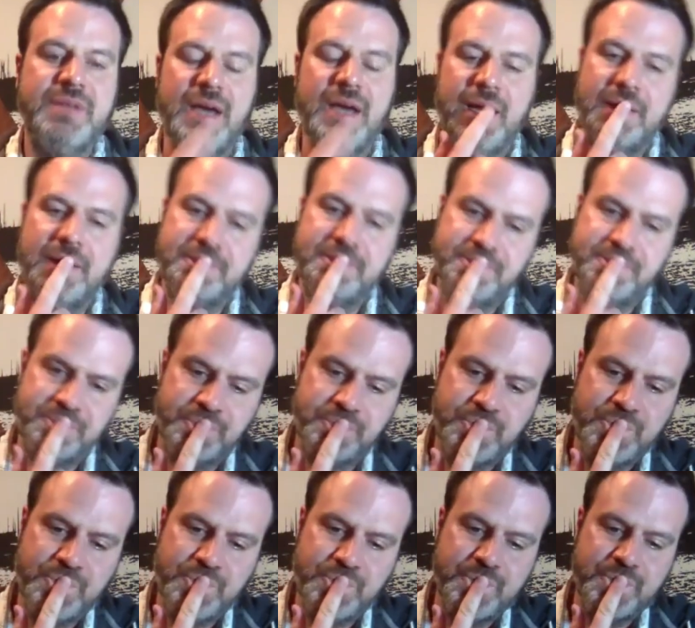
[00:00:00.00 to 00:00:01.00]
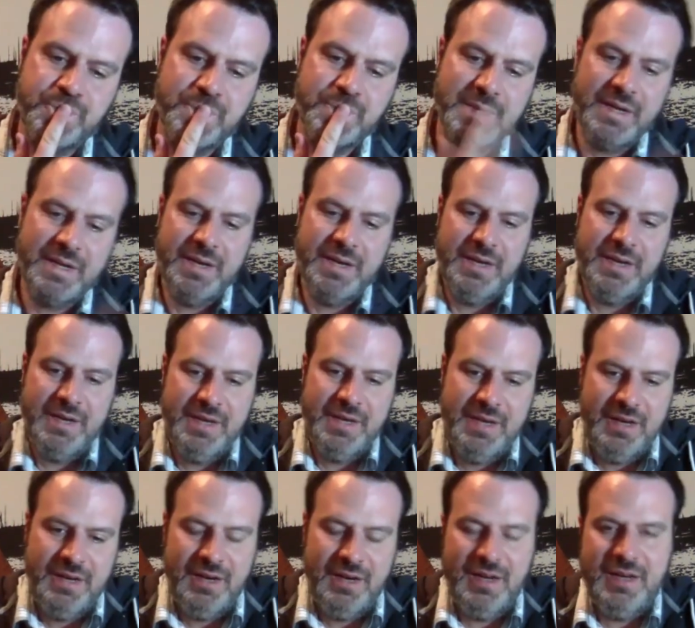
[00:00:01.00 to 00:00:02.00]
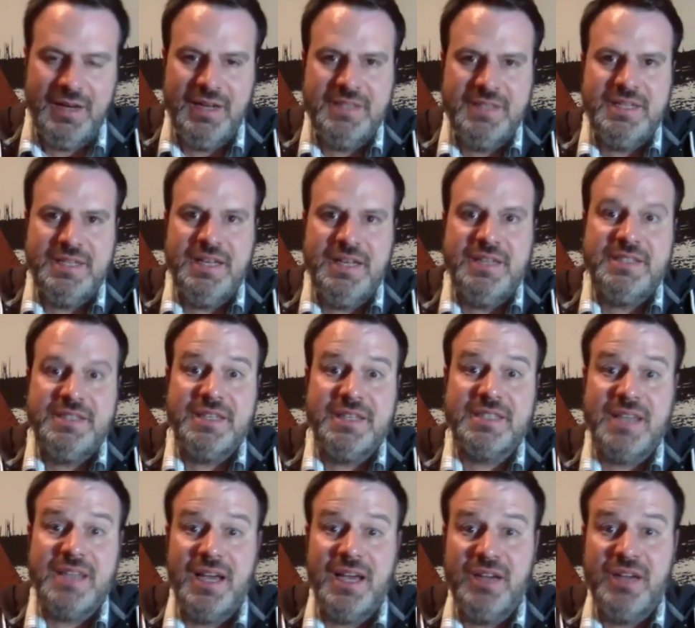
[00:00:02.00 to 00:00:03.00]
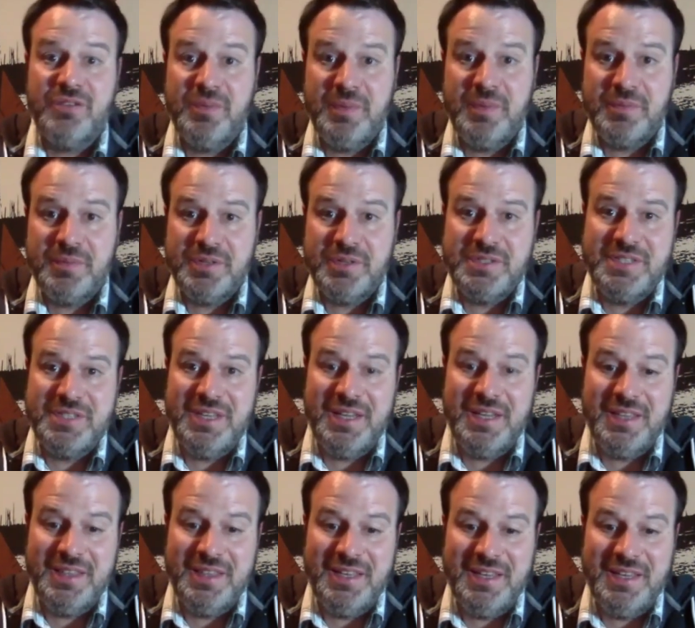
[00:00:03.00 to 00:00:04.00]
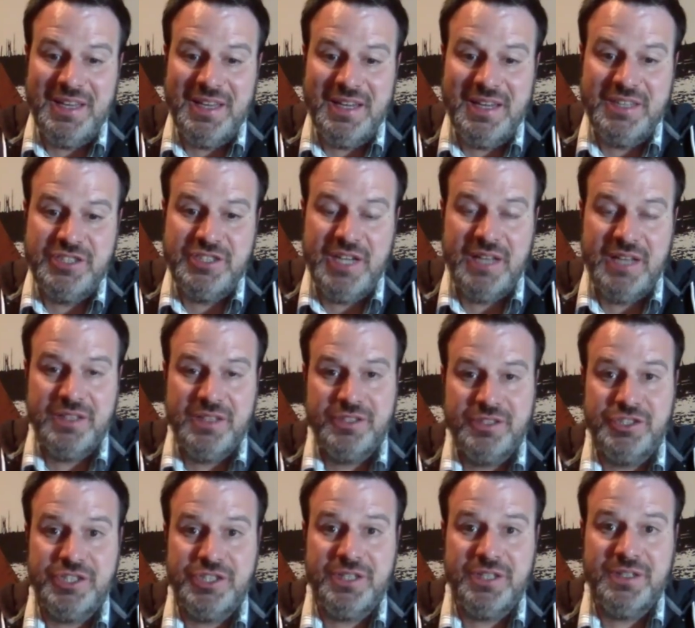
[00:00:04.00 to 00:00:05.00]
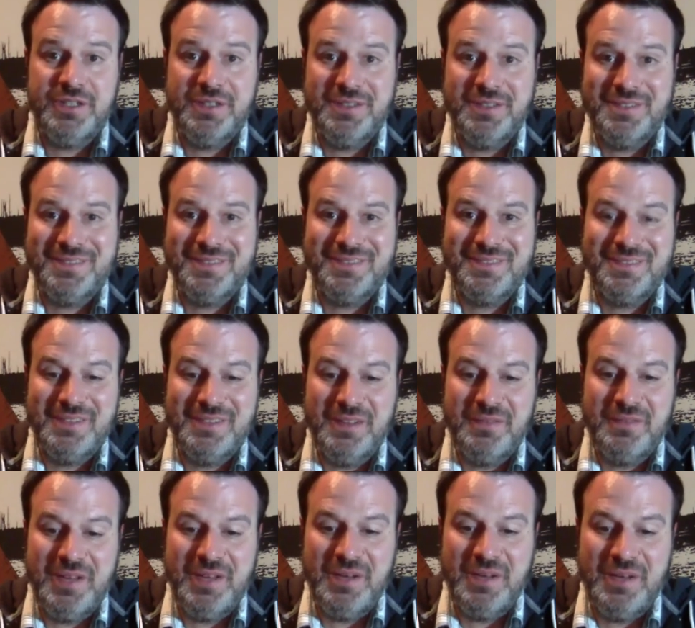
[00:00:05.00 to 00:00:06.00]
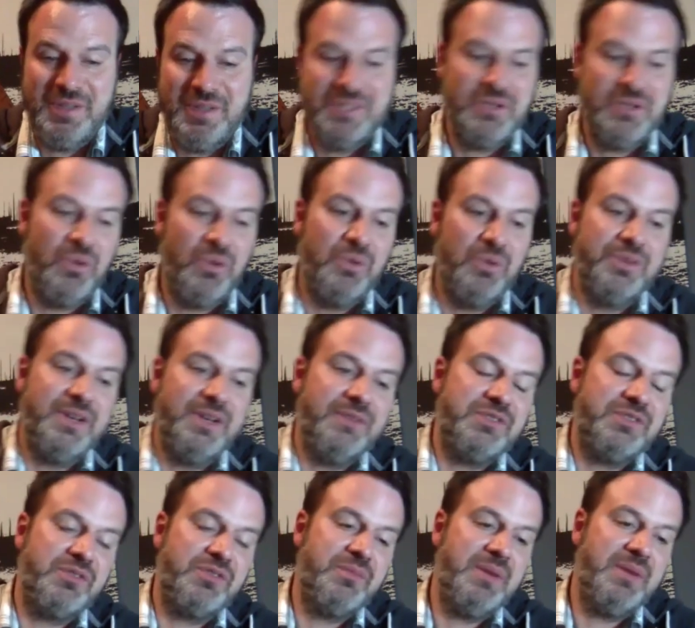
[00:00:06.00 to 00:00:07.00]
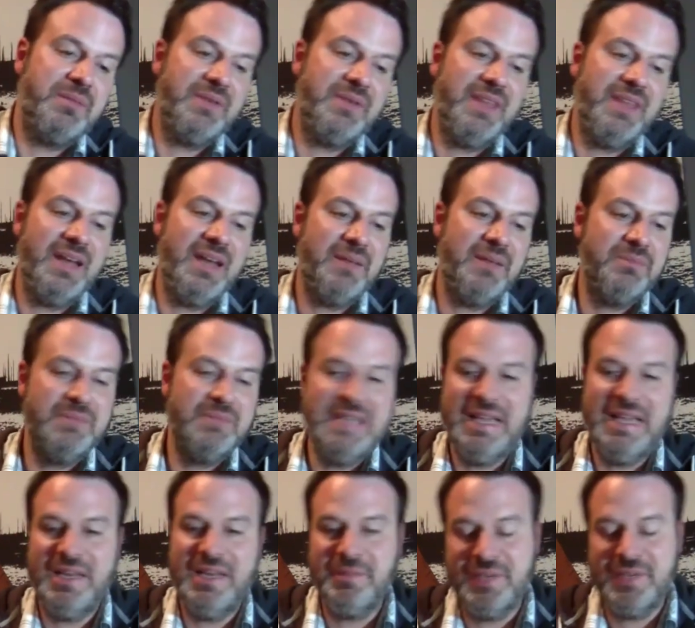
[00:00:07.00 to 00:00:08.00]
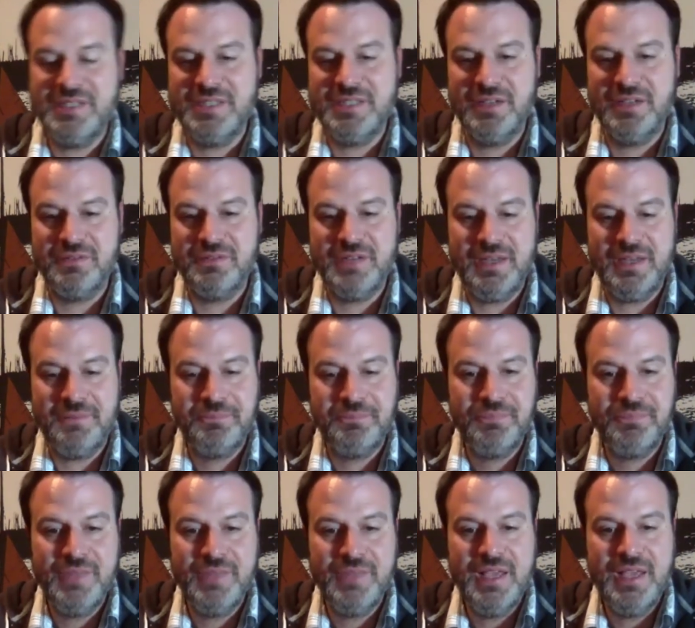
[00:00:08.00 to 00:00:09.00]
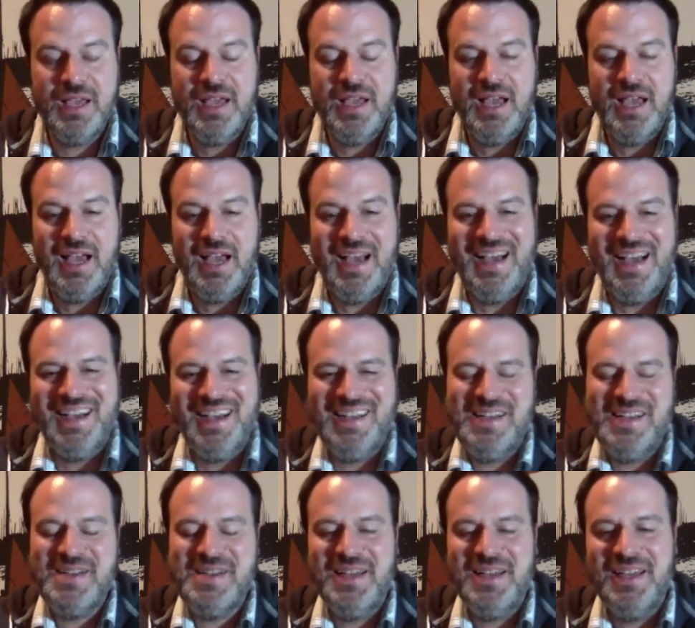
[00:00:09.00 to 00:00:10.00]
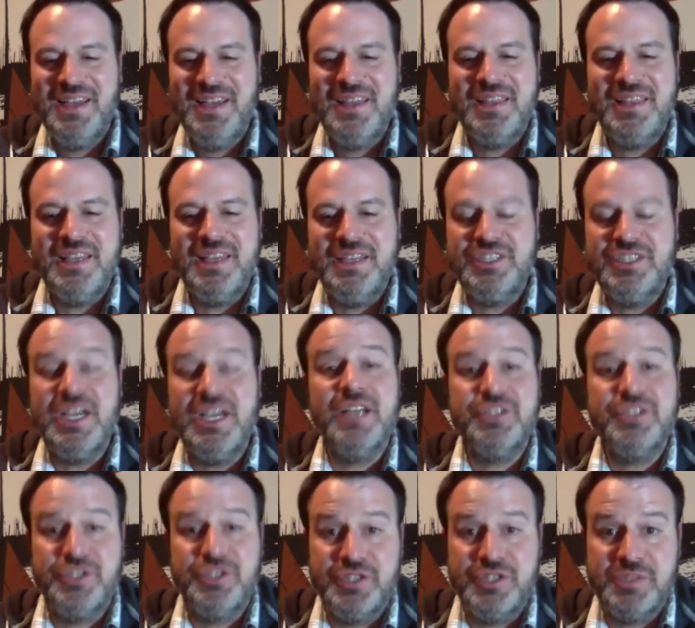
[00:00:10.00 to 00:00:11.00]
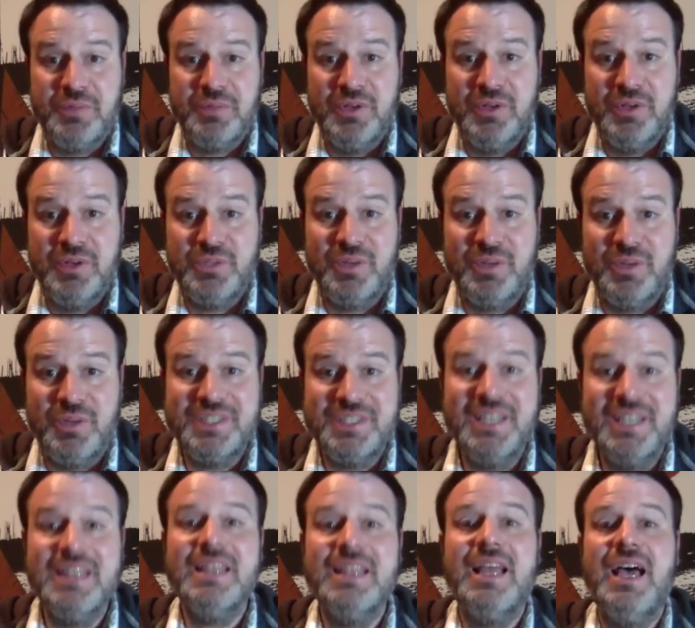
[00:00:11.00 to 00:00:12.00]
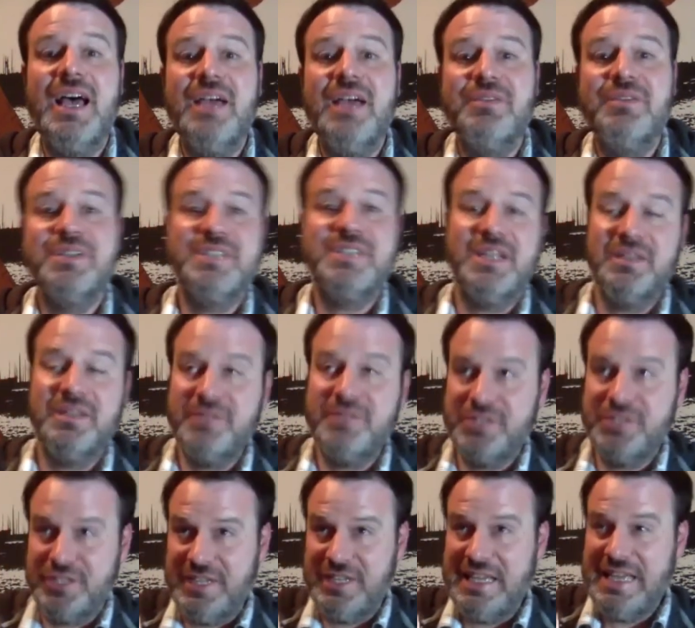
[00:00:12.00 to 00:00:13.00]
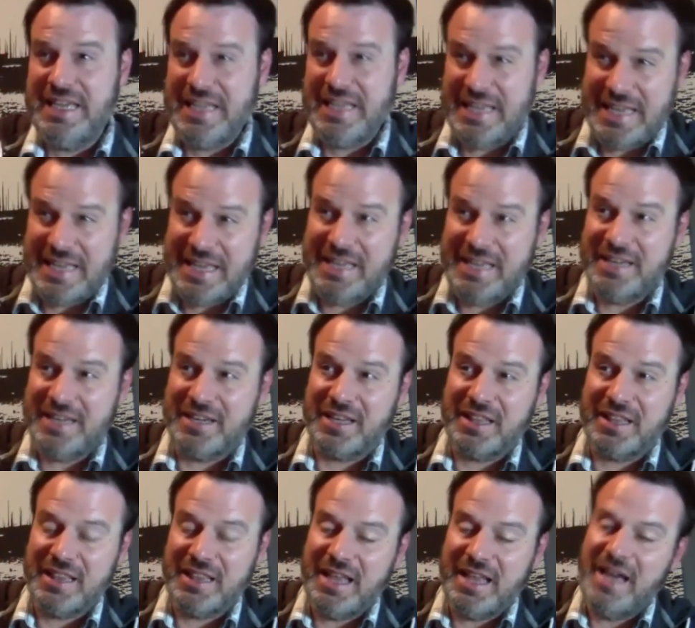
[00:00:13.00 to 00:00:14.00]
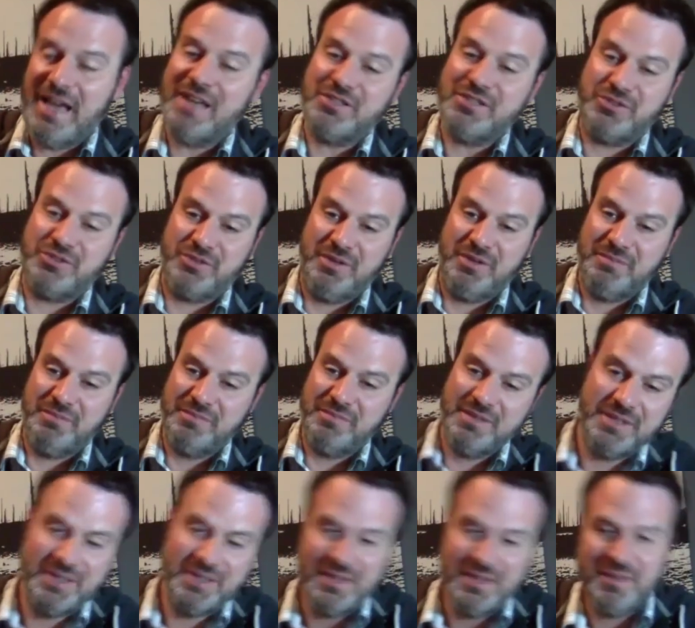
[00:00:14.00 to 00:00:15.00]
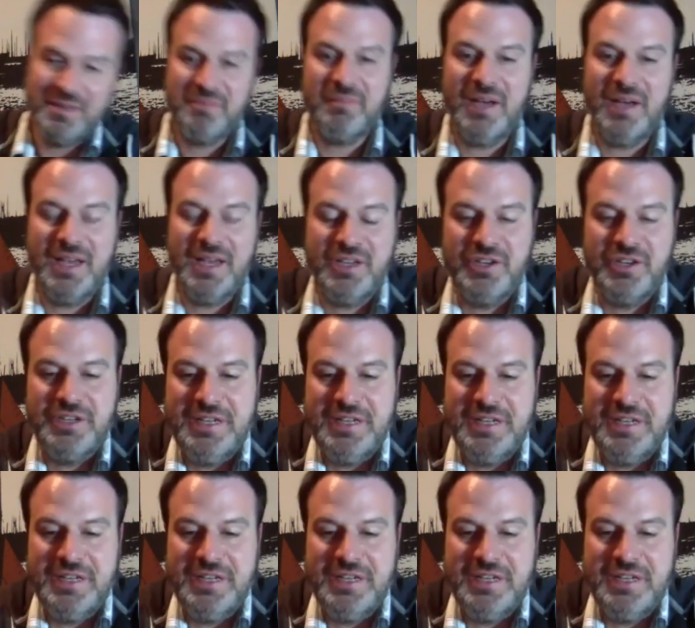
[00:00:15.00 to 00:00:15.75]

um, uh, 1986. I remember seeing the uh, Challenger. If anyone is old enough to remember that, I'm dating myself now. Uh, the Challenger explosion was live on television in a classroom. My goodness.